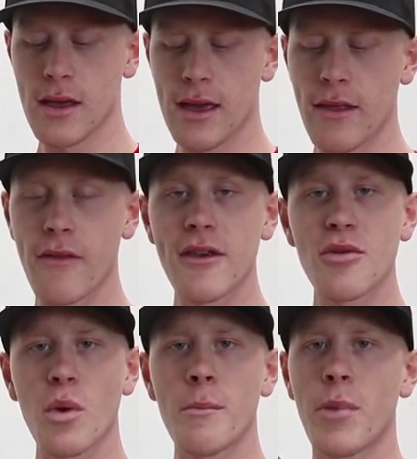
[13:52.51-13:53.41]
and then
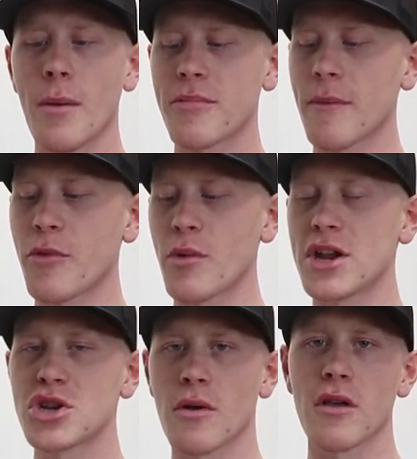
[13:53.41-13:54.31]
this one bumps up the
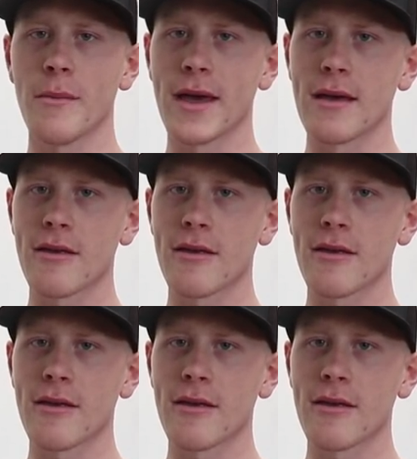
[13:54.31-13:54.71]
ratio a little bit.